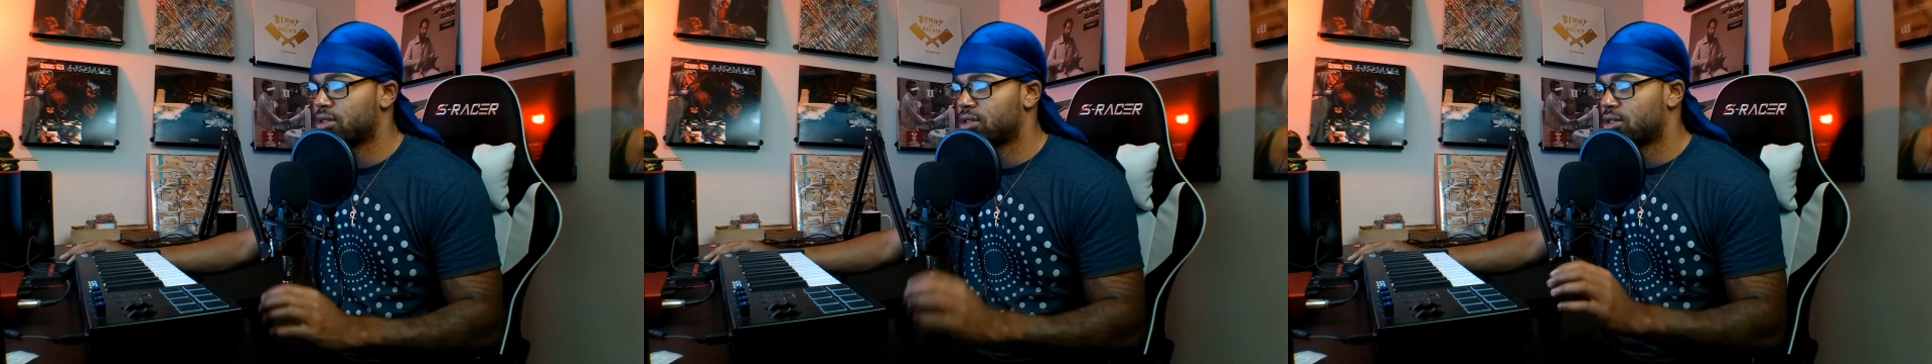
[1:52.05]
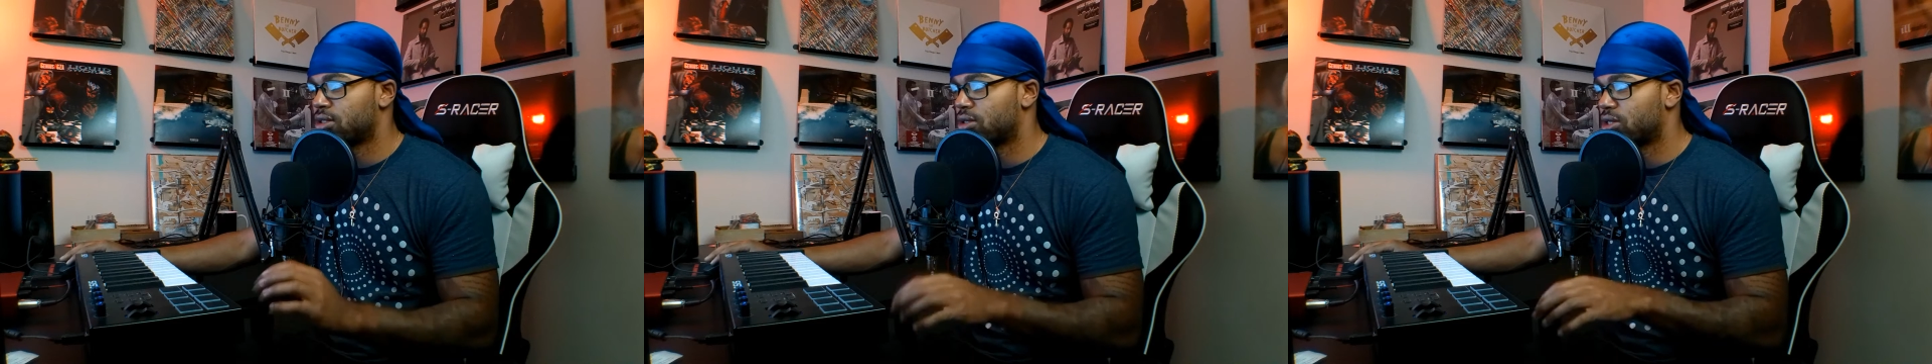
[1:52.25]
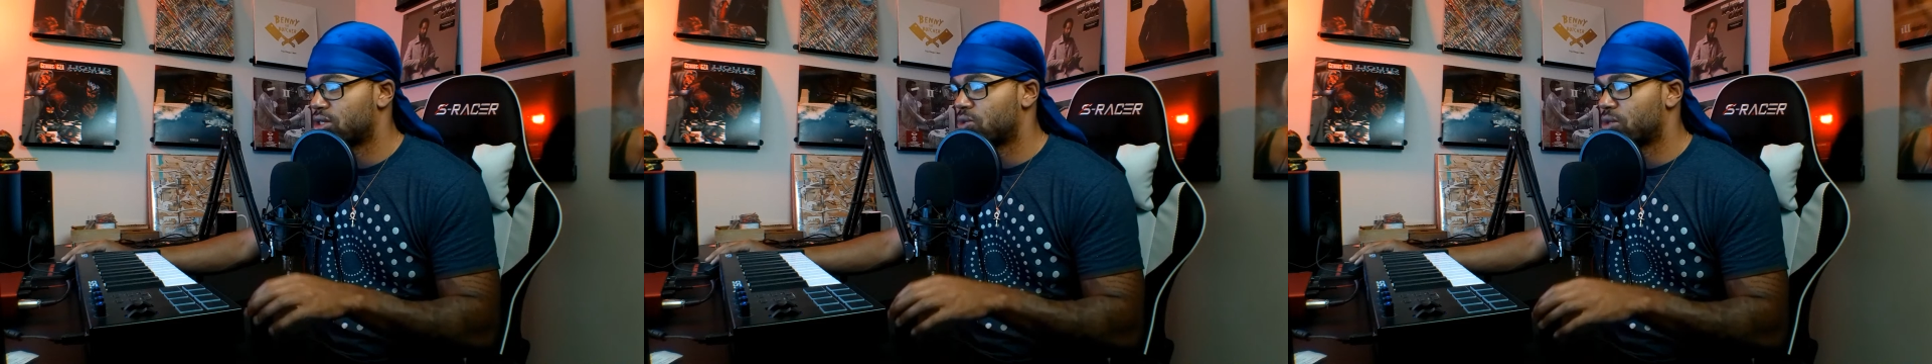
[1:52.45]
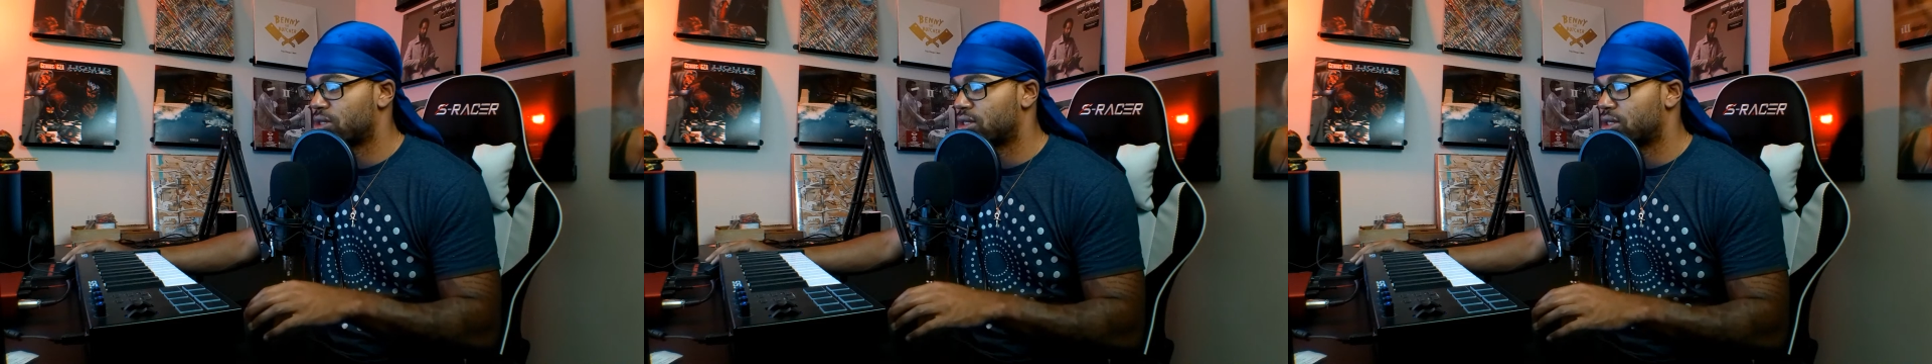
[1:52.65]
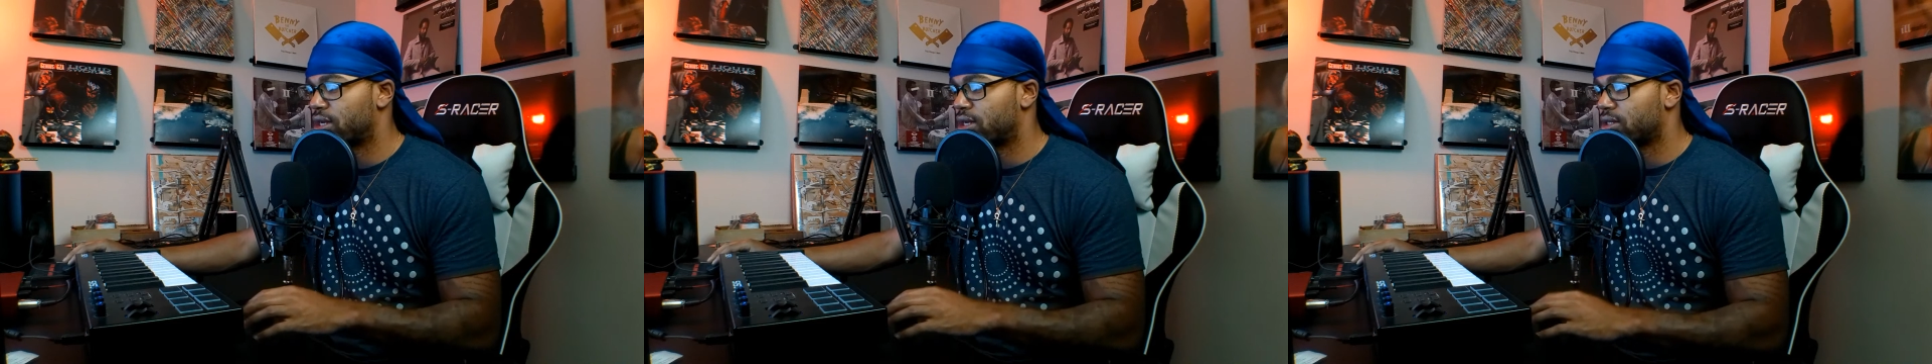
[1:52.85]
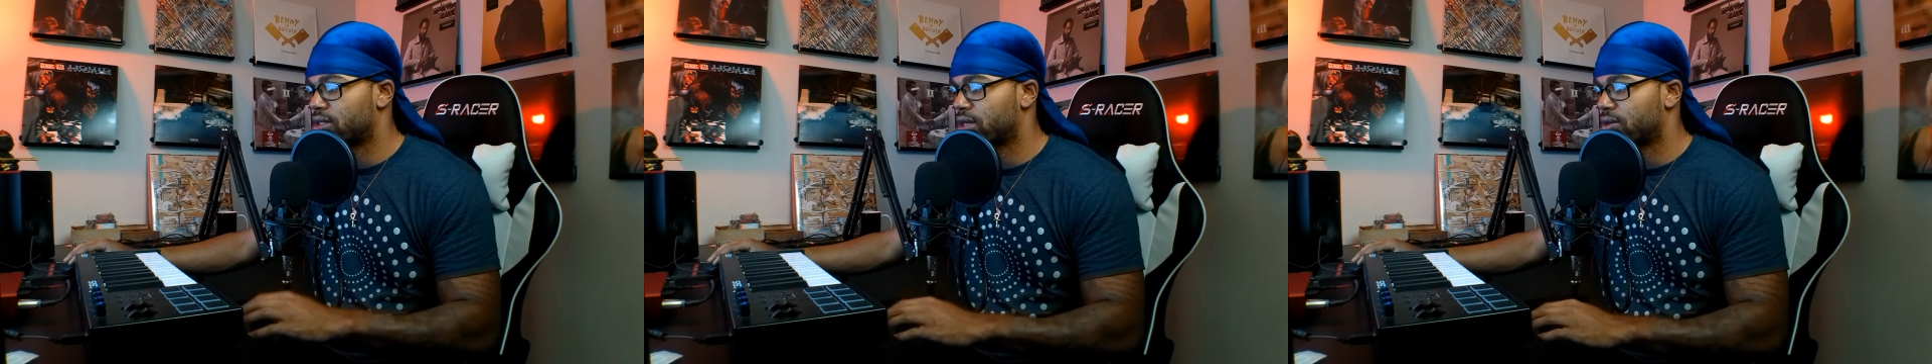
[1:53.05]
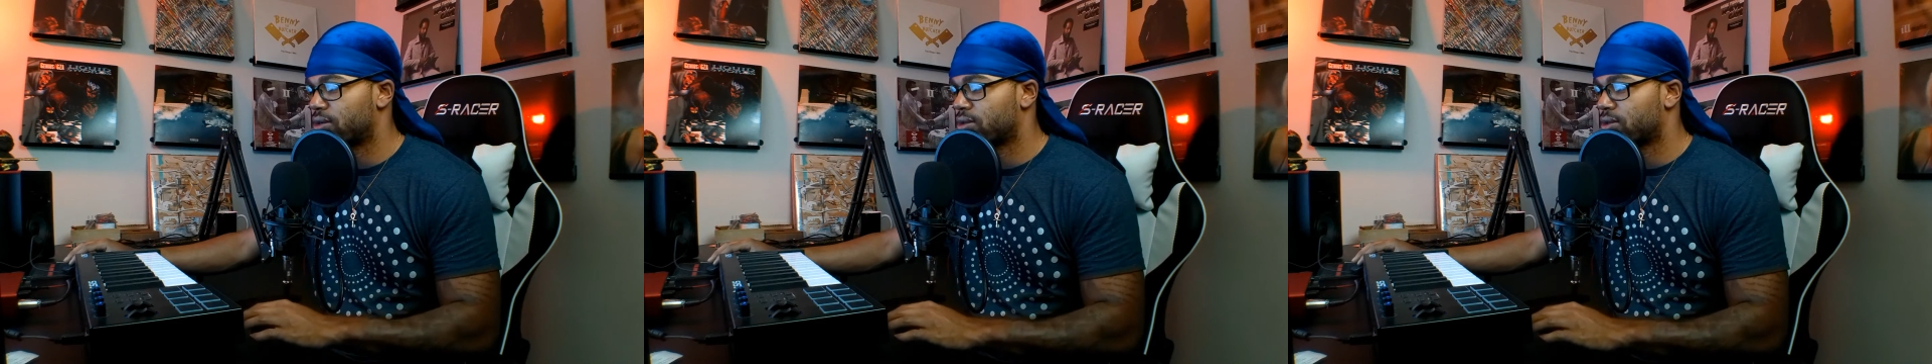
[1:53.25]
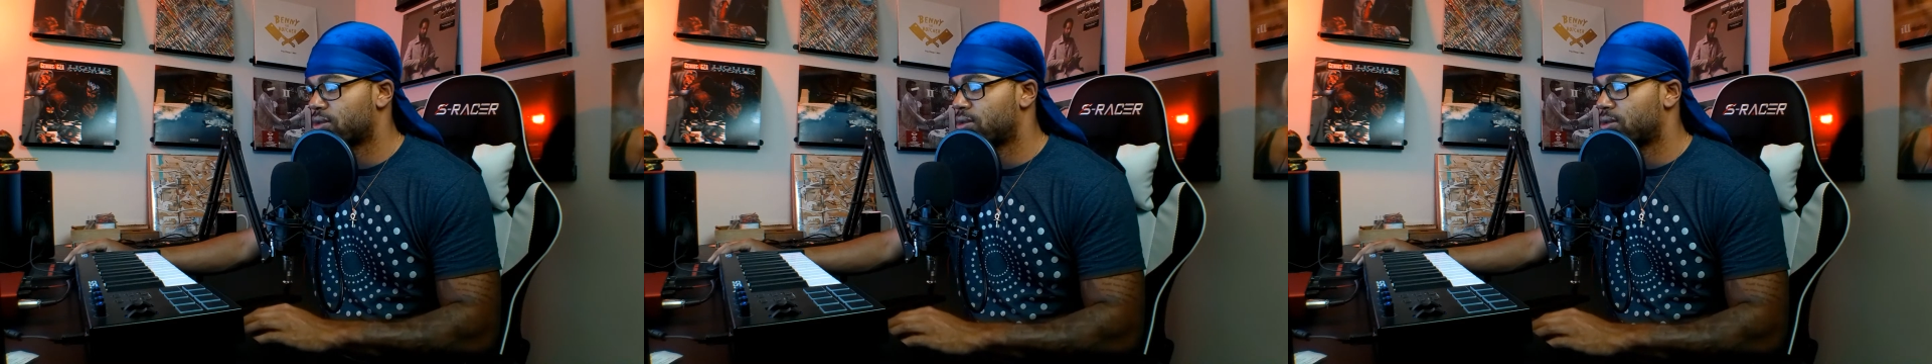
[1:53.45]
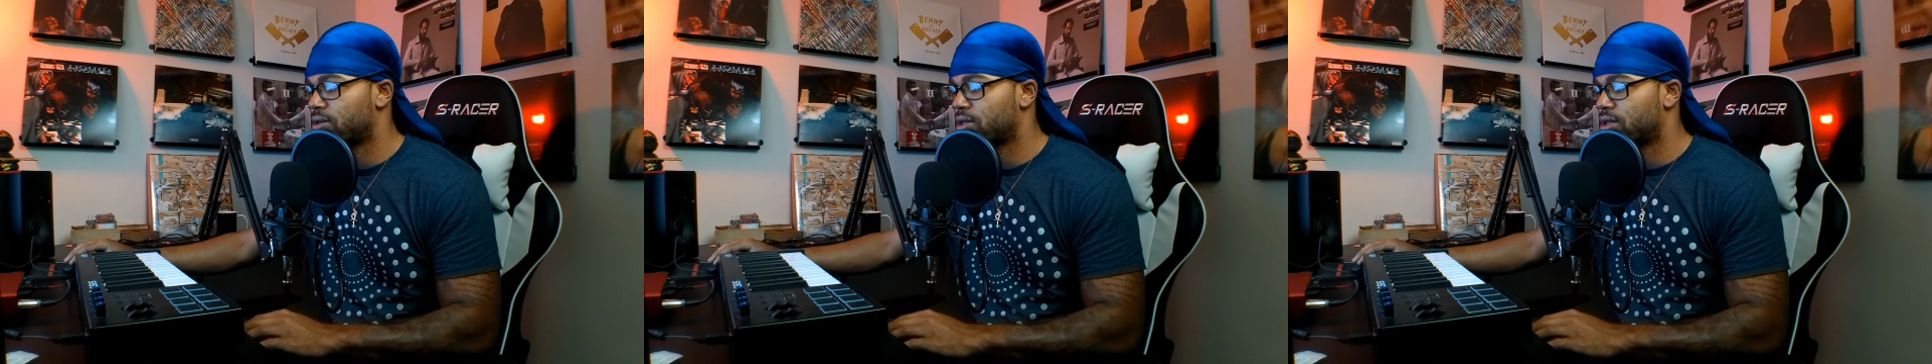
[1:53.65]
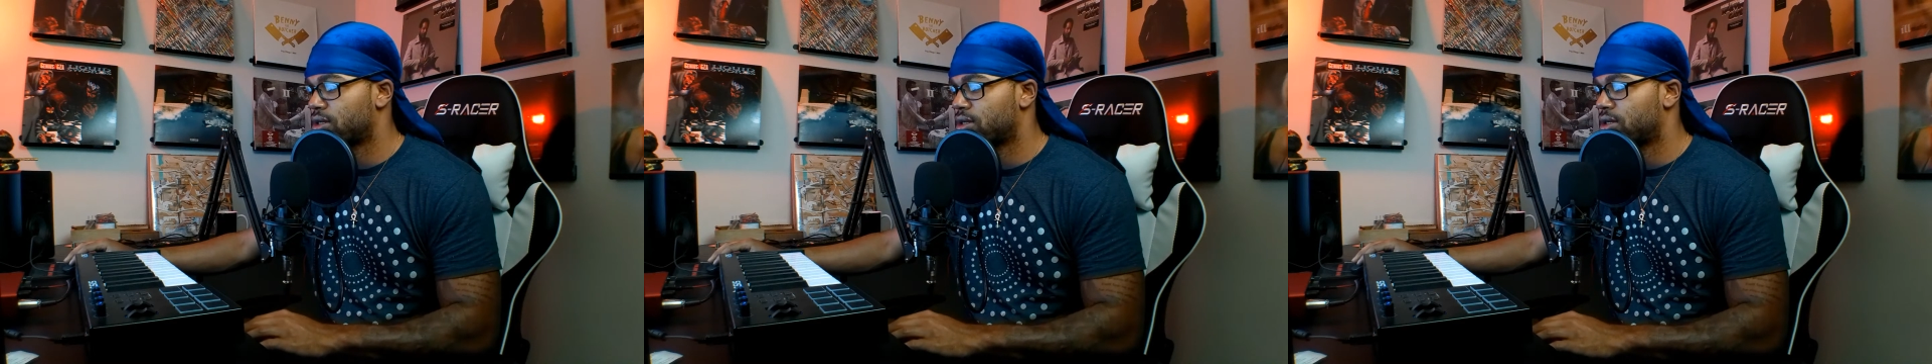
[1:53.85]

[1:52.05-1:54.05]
So this is what it sounds like real quick.